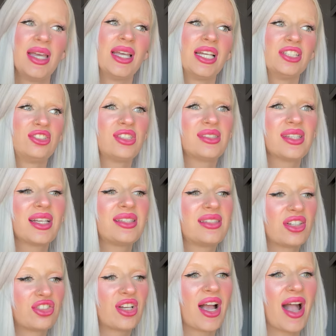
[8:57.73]
It's just like
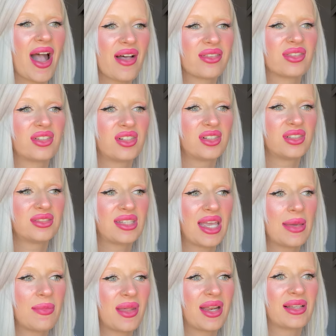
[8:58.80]
such a hassle
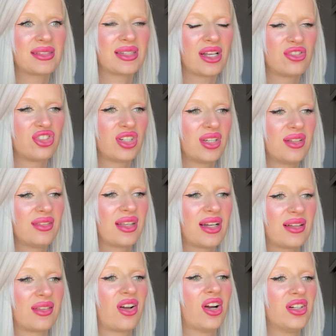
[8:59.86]
taping extensions and
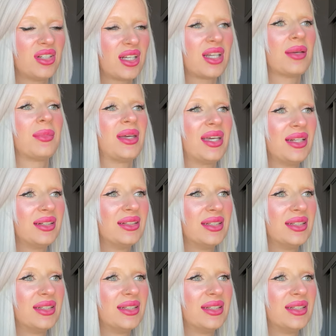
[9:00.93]
it's hard to commit.